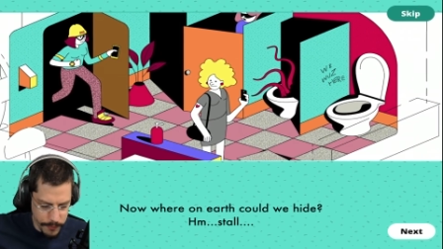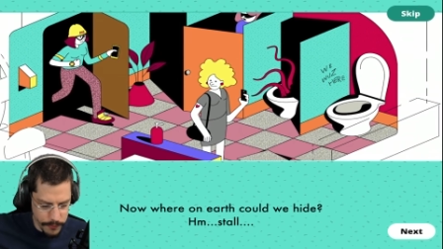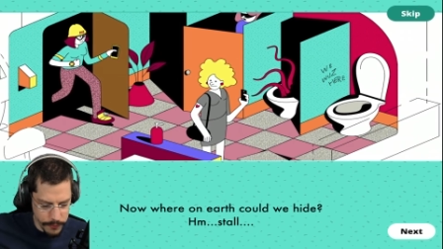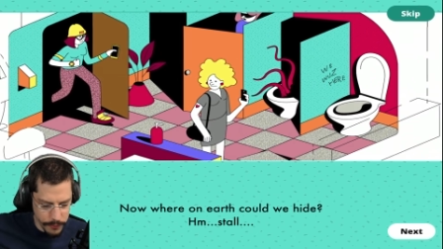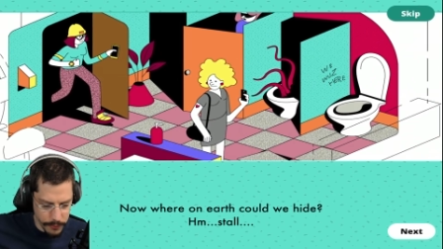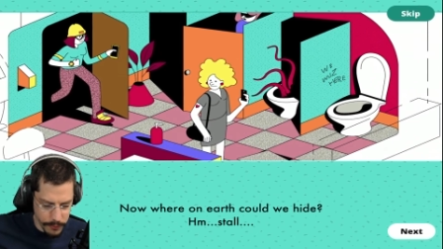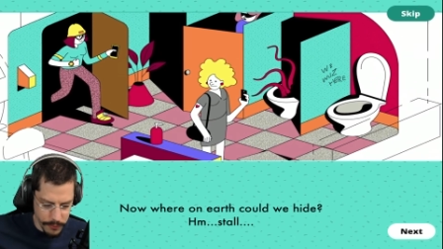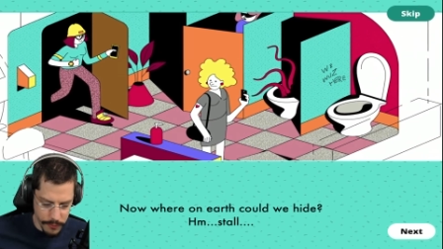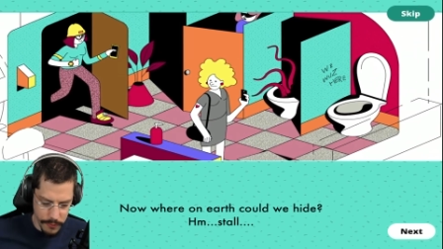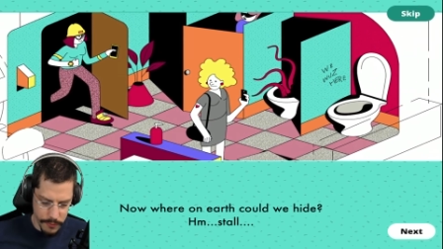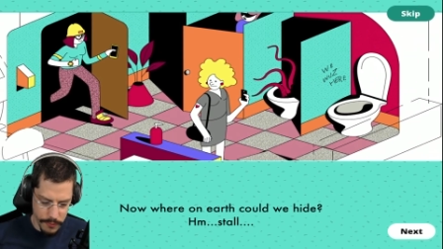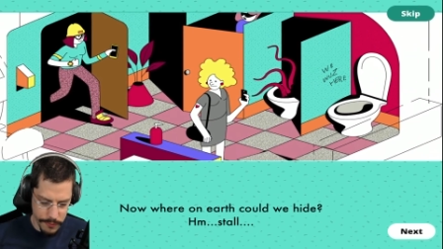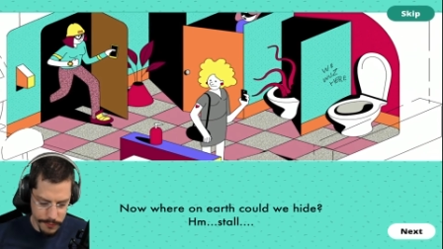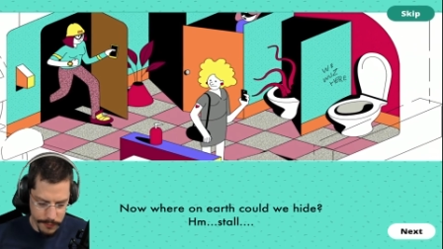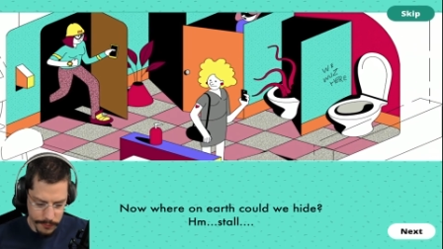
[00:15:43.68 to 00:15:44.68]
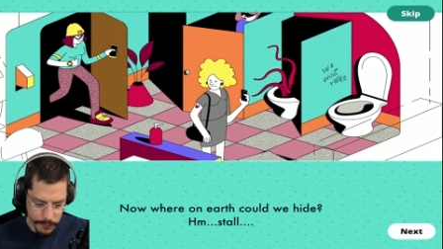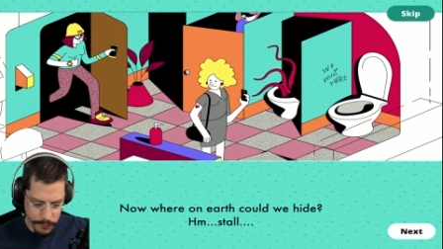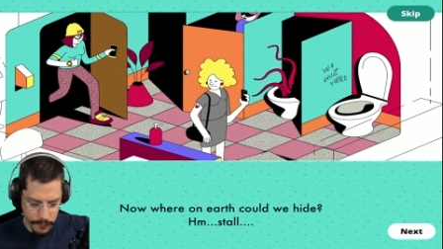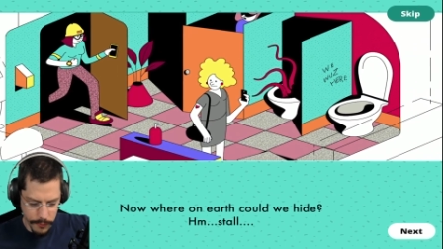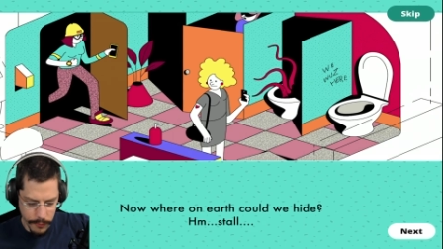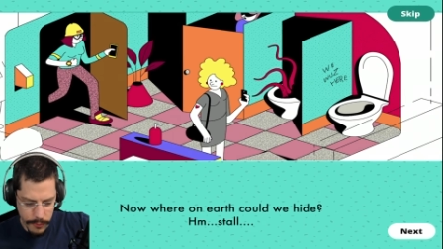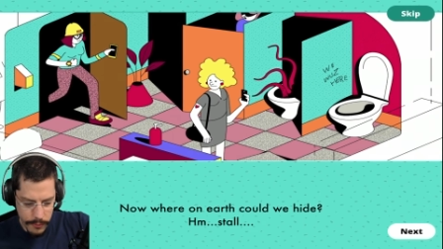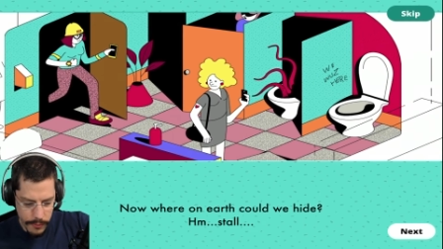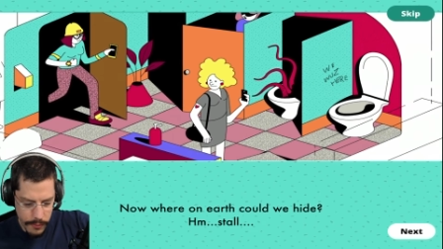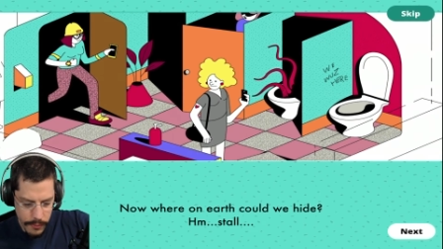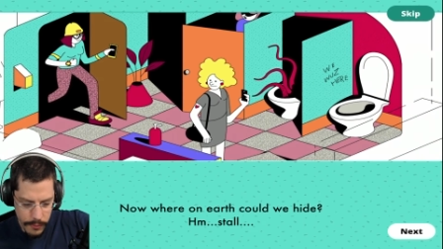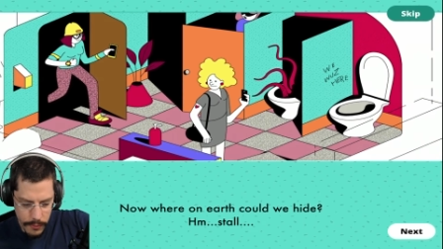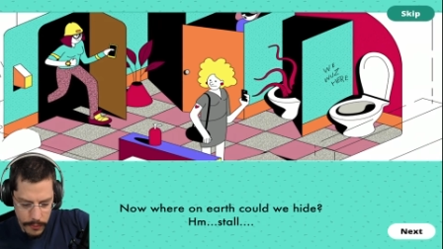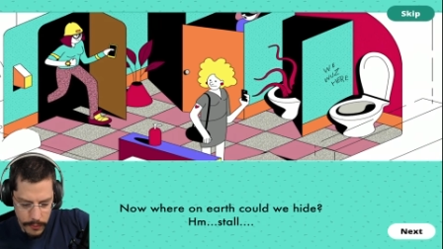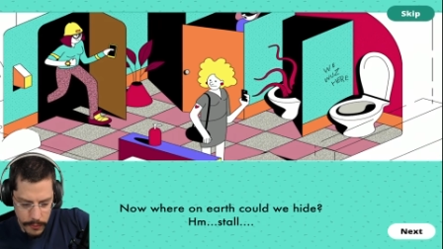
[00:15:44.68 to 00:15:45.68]
Now, where on earth could we hide?
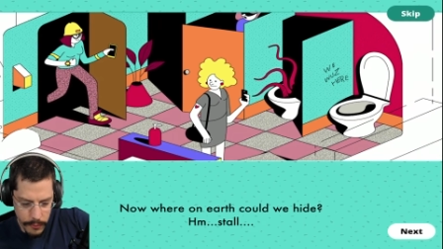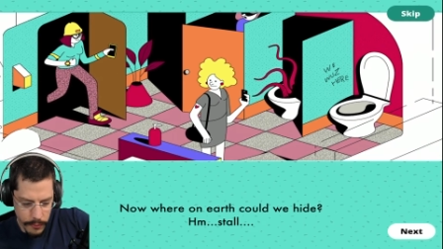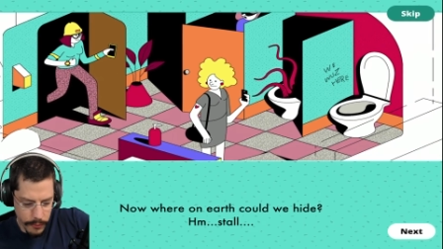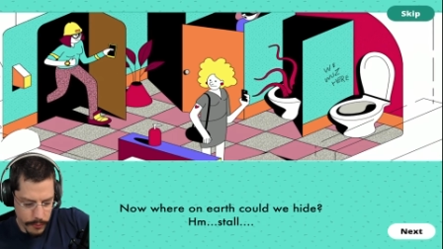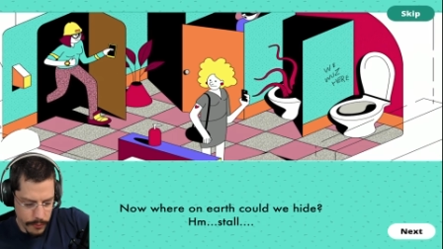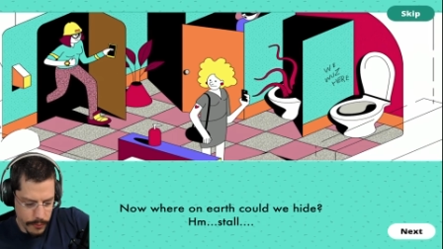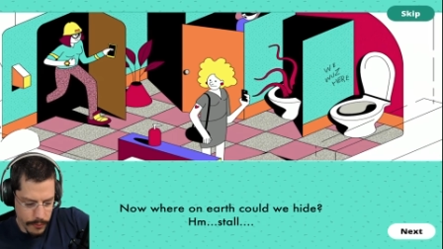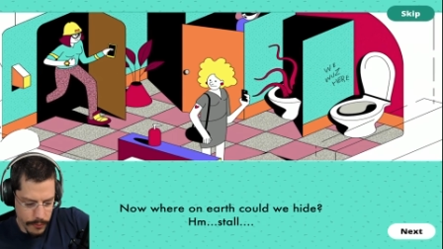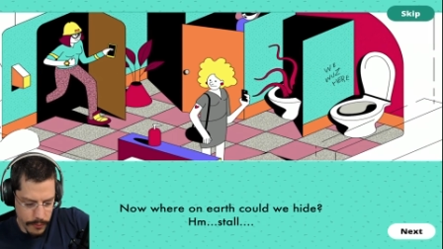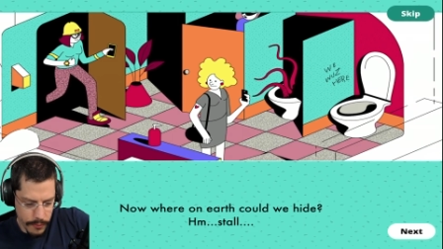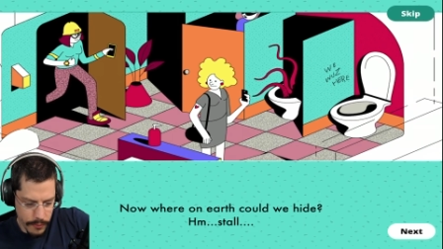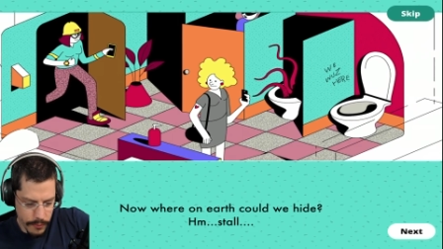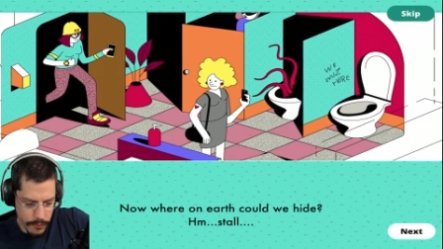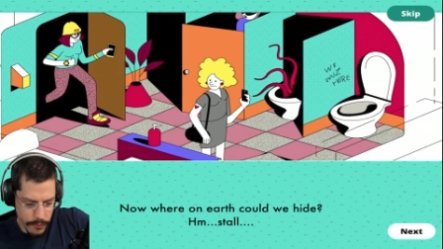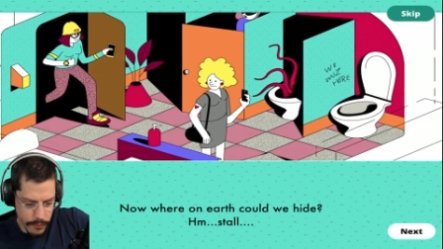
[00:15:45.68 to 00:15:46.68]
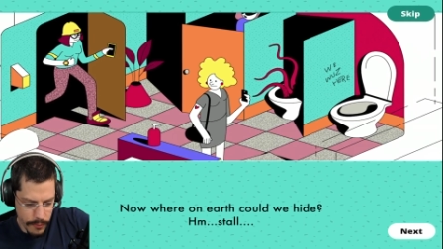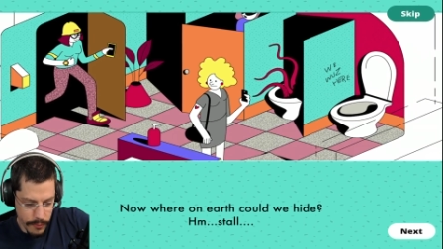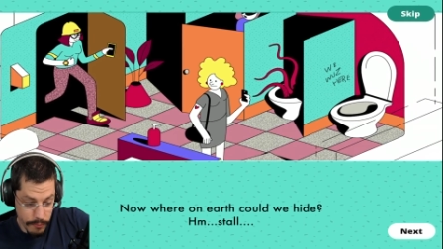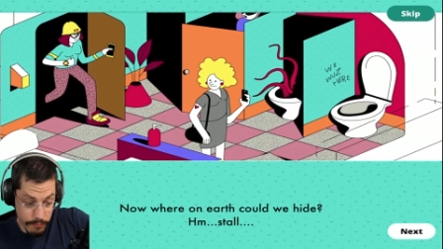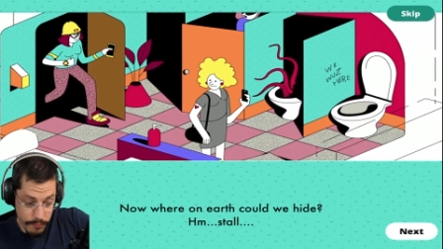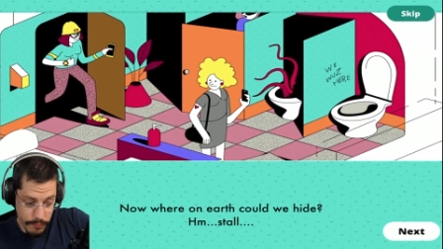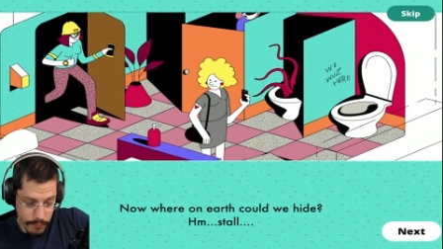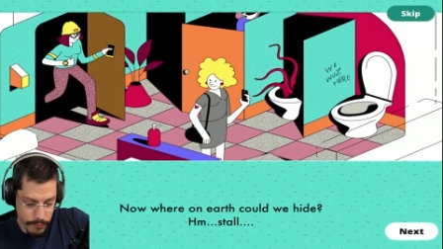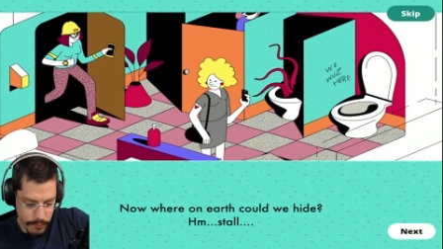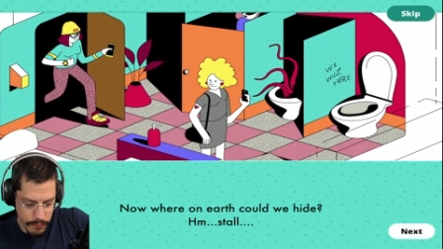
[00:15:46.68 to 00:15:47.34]
Stall.